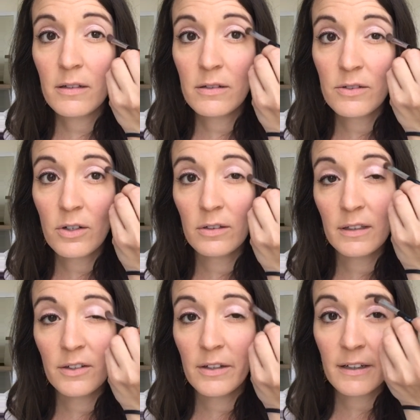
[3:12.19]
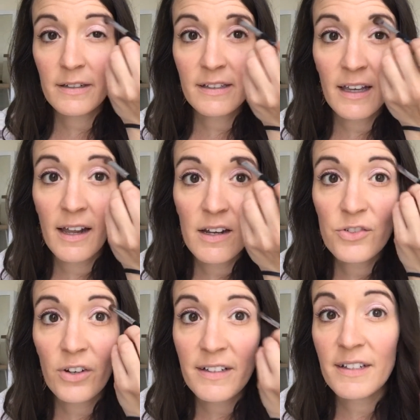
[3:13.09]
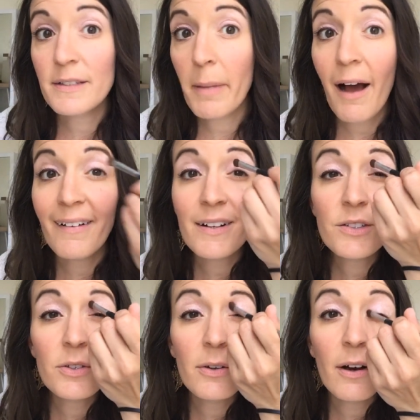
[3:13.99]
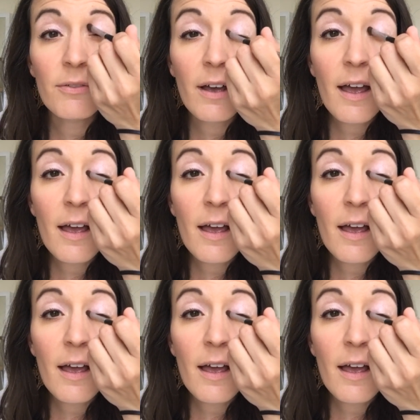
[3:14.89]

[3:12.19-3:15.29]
you can totally do that because again, it dries as a powder, so you have